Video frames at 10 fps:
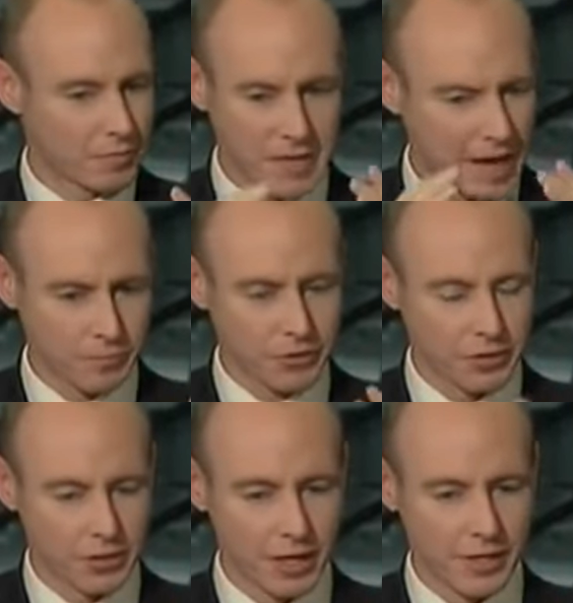I'm
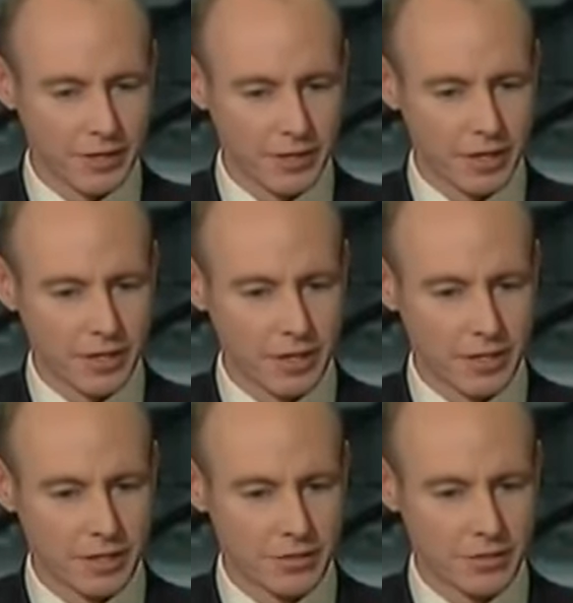absolutely delighted that he
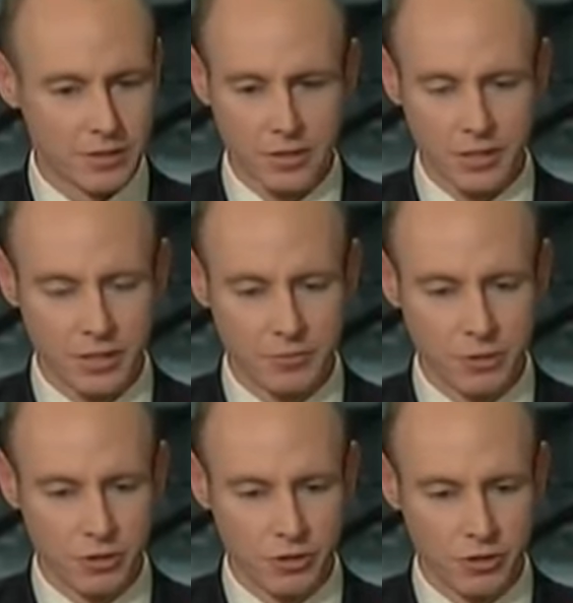earned his
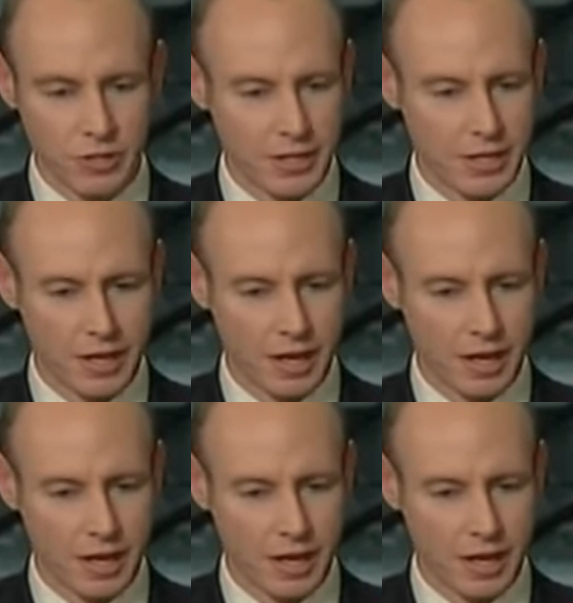majority.